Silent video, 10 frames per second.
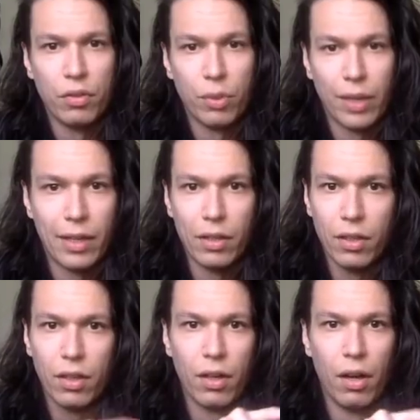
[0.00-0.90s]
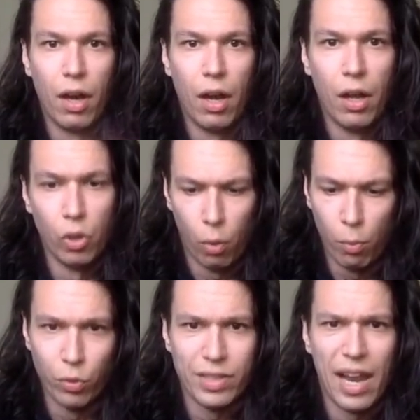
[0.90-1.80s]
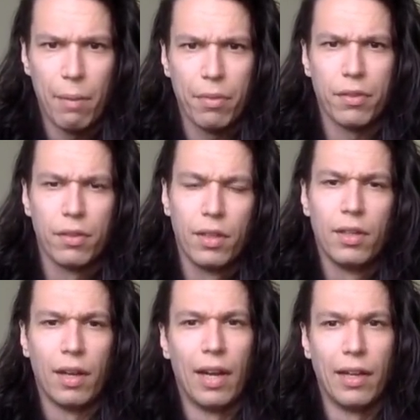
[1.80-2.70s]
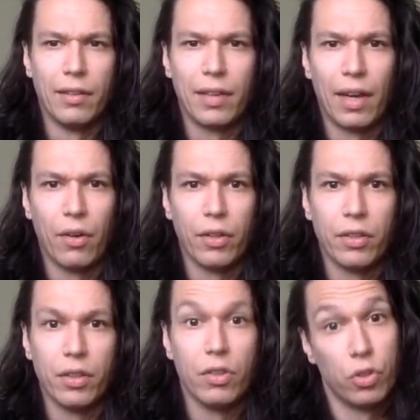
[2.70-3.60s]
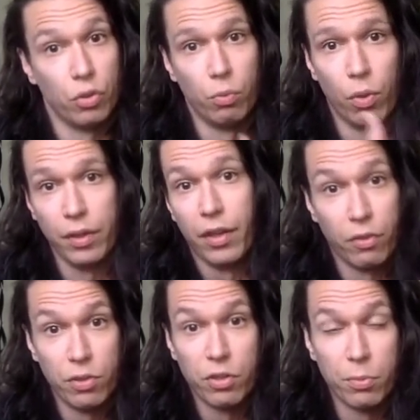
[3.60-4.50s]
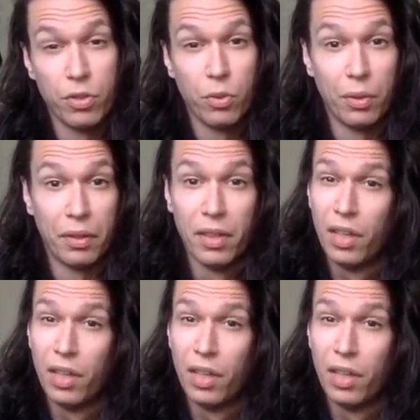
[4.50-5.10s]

create a lot more depth and character to what another instrument's doing,